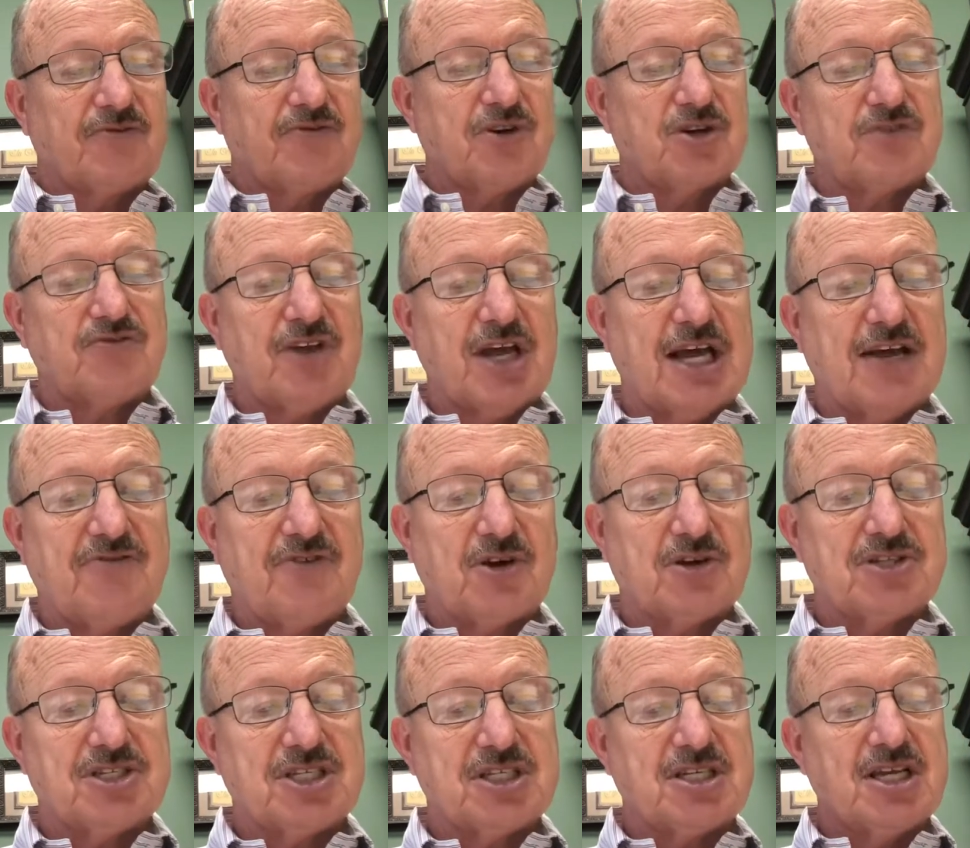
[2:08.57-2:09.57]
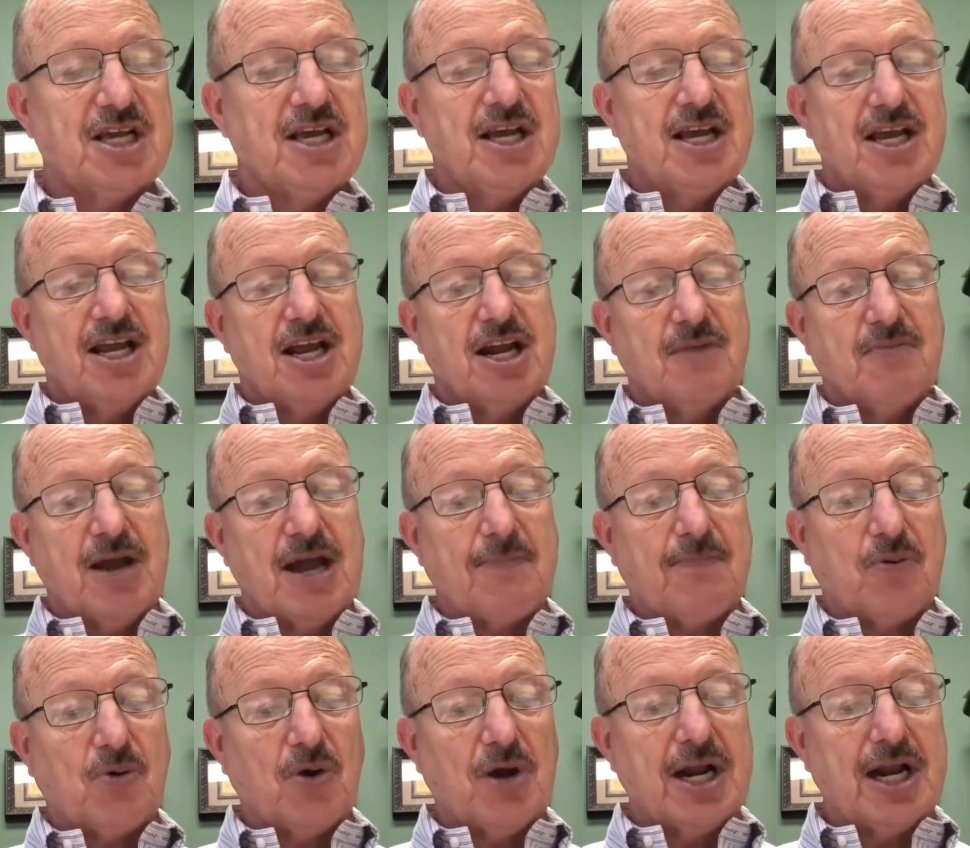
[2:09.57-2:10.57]
The first five verses, hear my
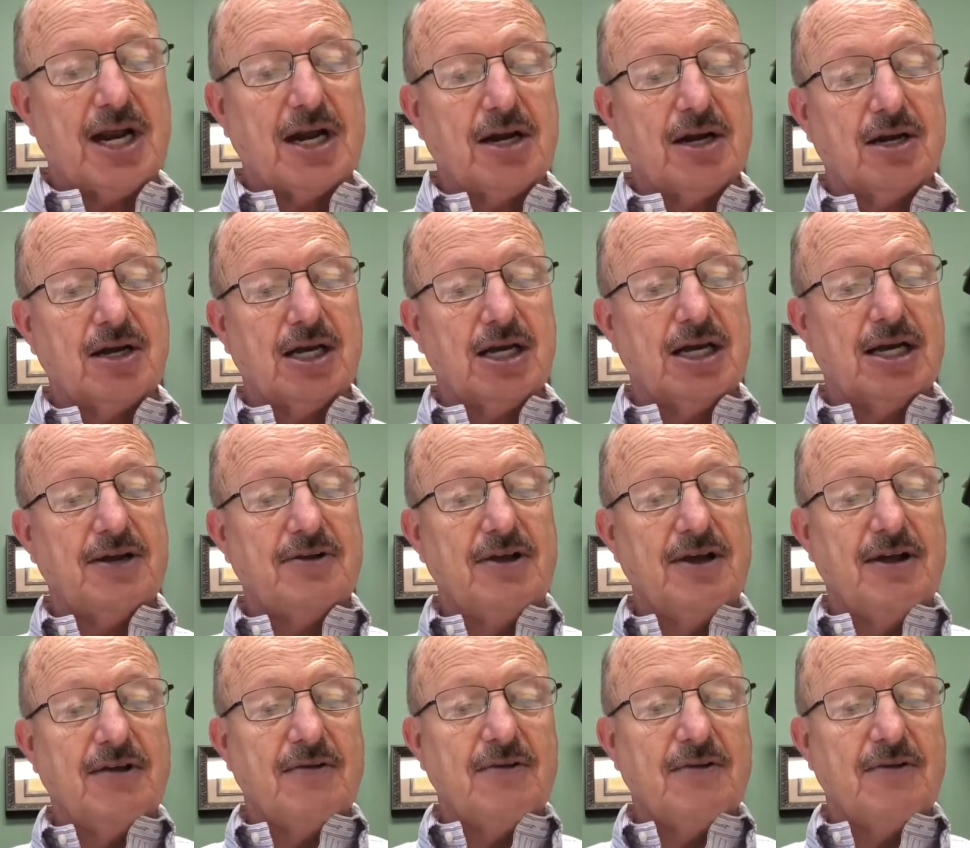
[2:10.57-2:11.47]
prayer, uh,